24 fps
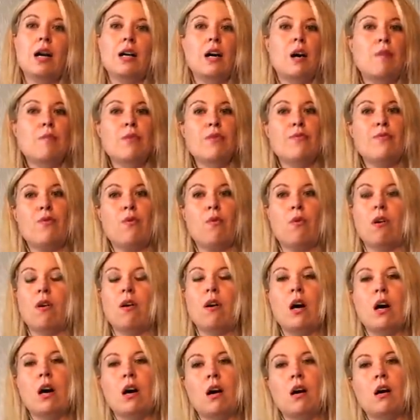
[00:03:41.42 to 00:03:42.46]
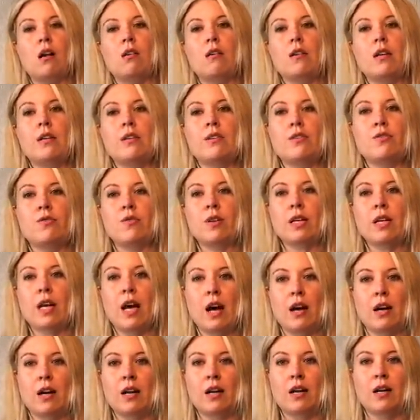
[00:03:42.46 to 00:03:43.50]
come before our Industry
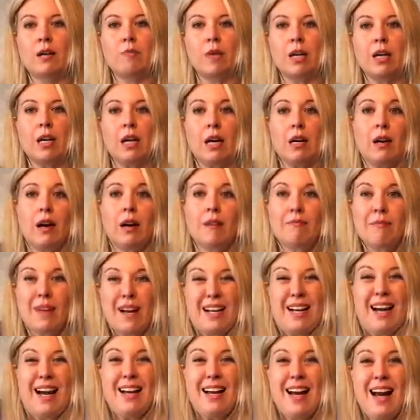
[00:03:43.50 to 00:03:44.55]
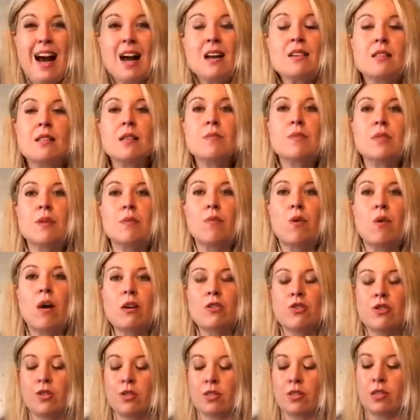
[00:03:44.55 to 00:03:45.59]
Canada Committee, and I kind of asked him some
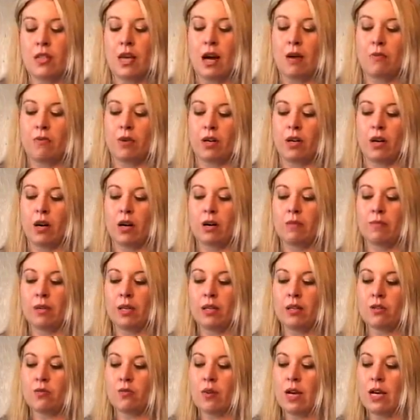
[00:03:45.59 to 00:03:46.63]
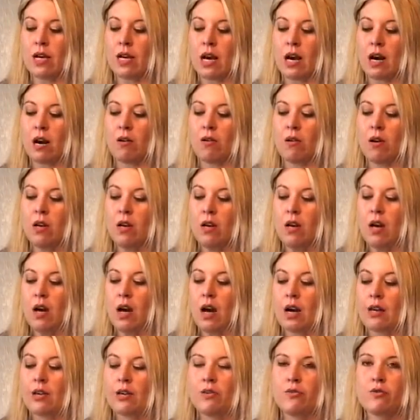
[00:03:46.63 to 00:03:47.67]
questions in that regard, because right now
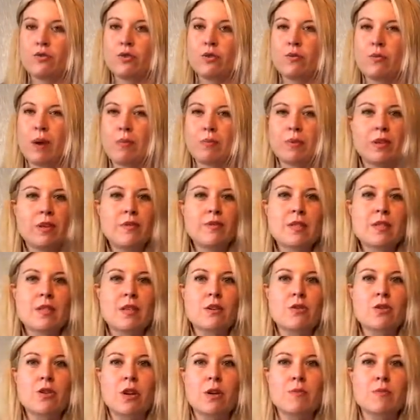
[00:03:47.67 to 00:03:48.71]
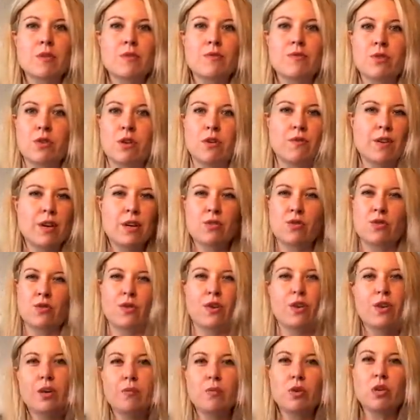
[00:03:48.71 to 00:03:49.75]
YouTube, I believe it's their terms of service or
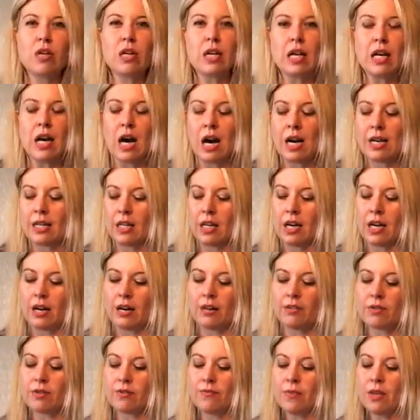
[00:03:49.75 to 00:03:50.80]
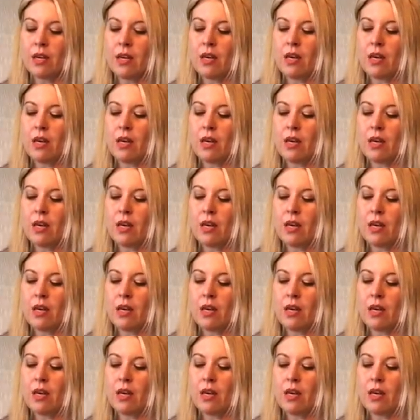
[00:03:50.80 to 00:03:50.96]
their community guidelines,